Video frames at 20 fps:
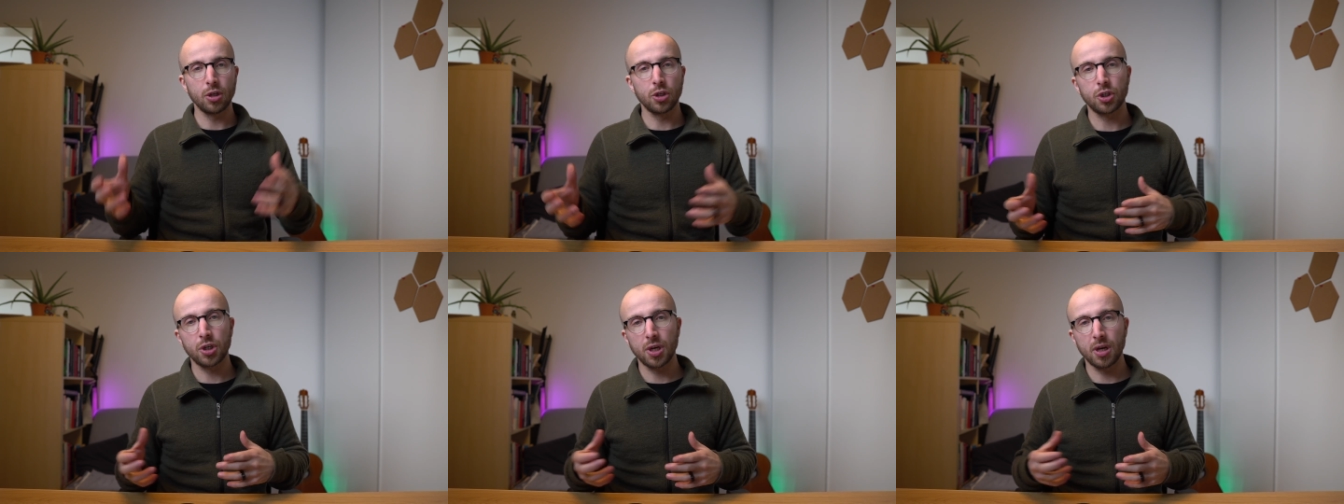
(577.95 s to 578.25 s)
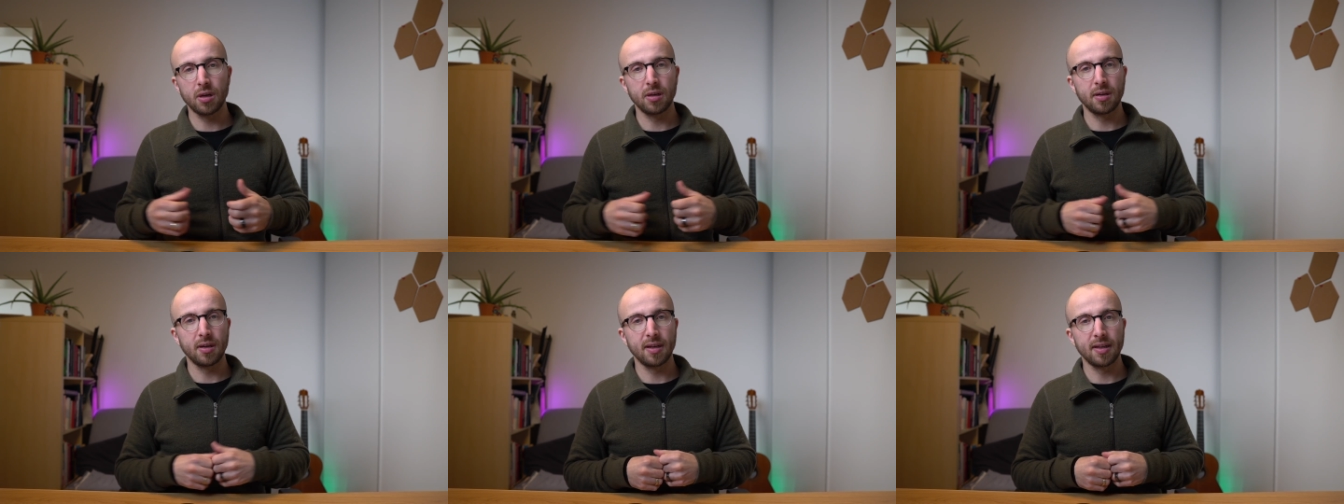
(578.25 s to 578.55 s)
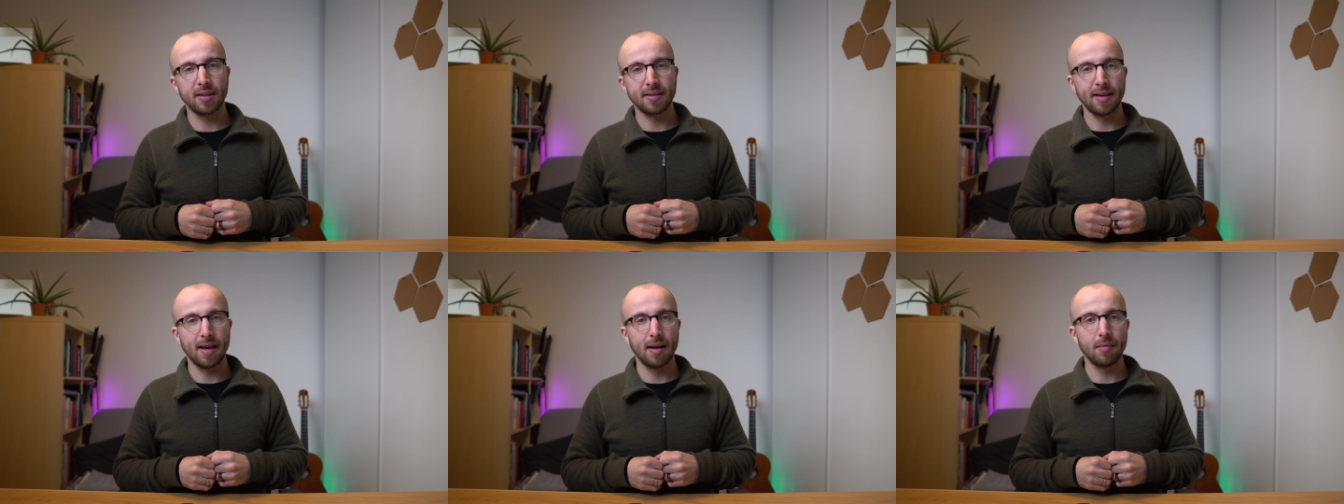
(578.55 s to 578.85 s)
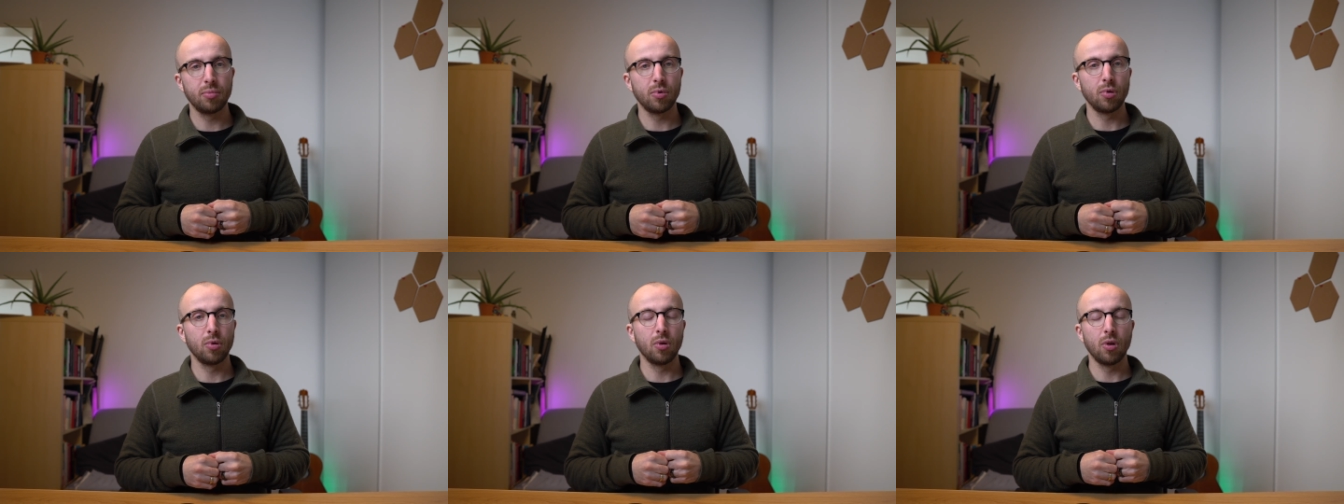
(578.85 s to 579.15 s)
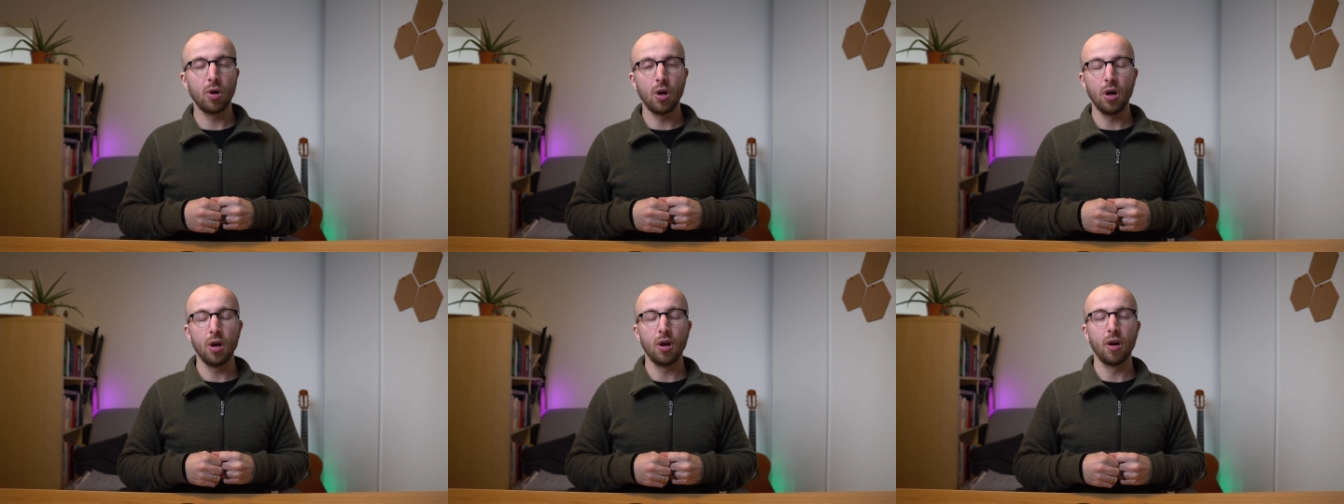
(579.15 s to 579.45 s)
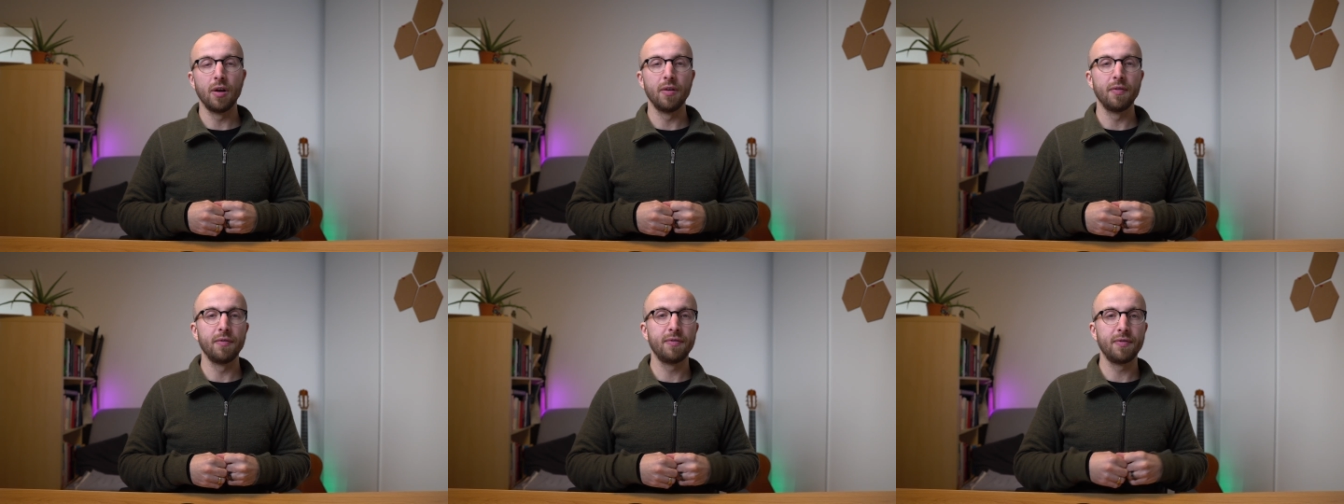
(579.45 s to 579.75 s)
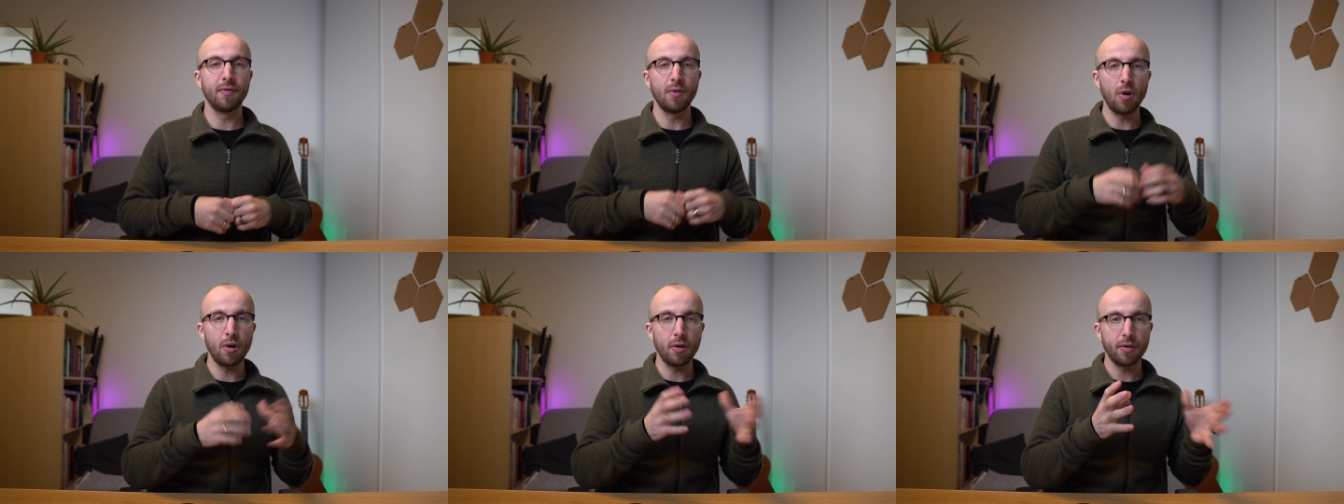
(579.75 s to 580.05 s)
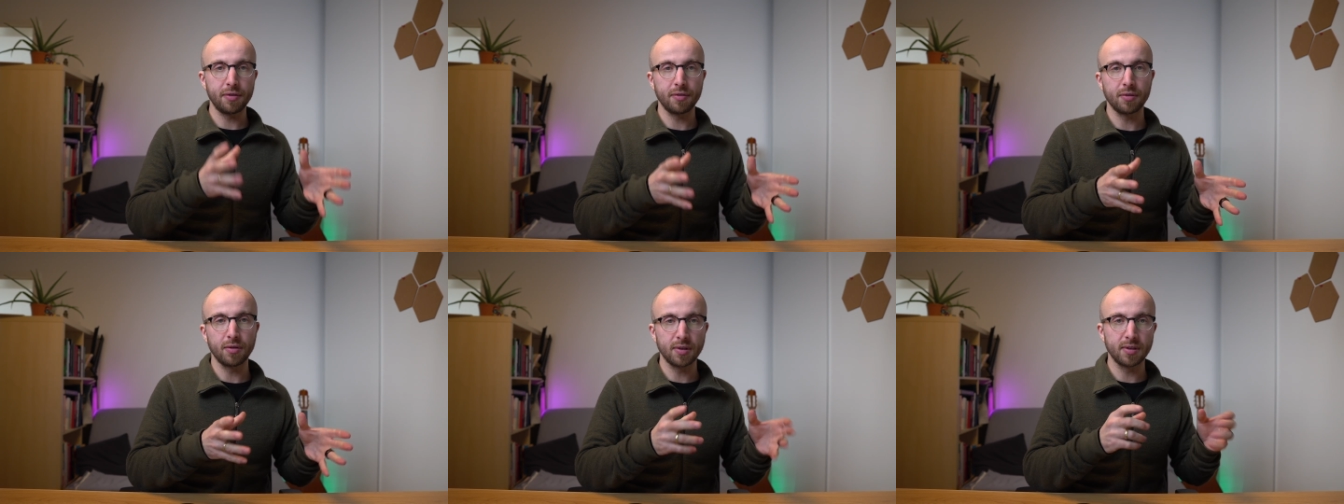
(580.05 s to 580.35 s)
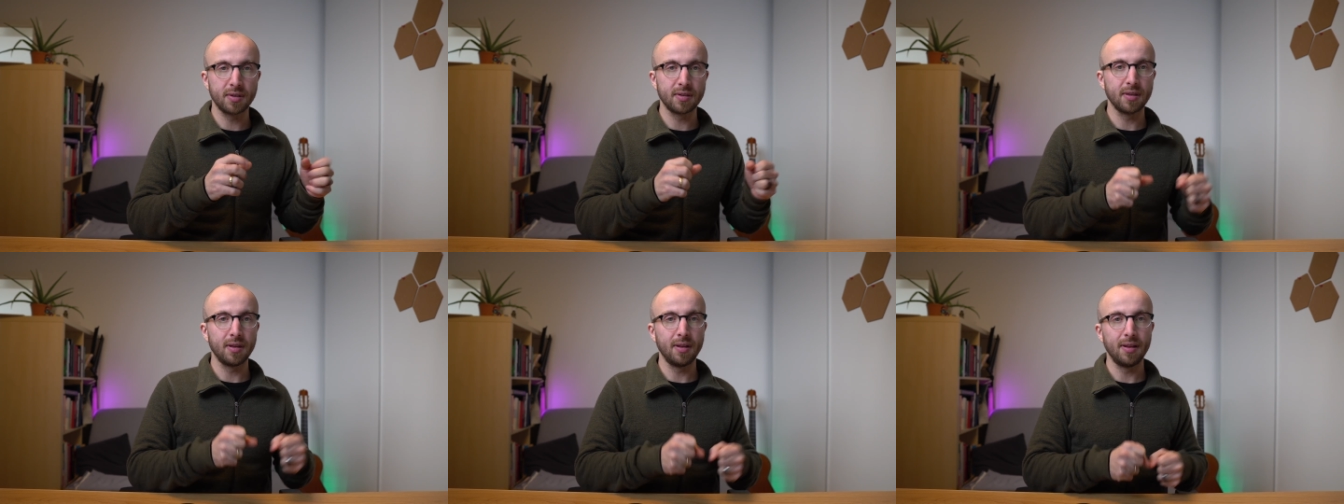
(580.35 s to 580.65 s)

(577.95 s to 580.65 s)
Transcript: shared an example of authors